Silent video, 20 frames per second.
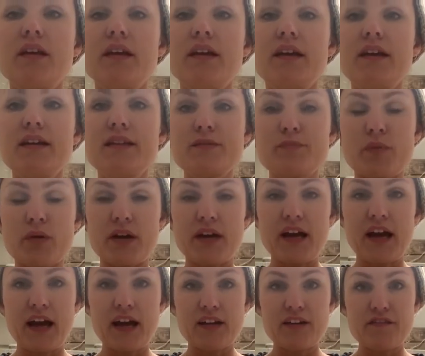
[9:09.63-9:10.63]
is by
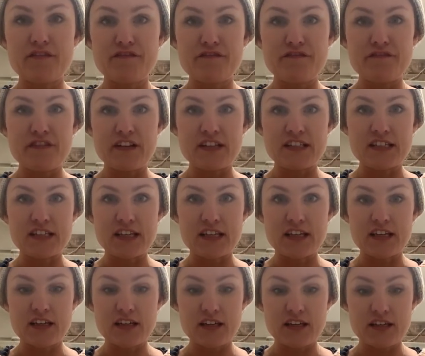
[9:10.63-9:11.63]
Hannah Fettig.
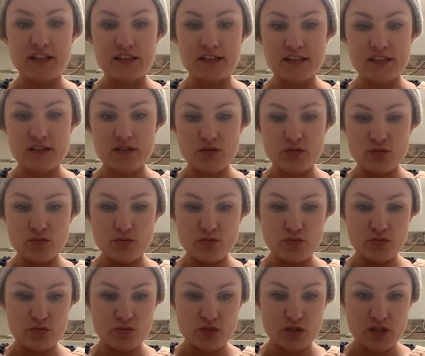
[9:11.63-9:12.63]
It's
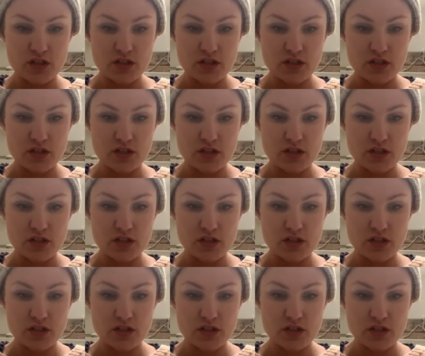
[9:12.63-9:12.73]
called,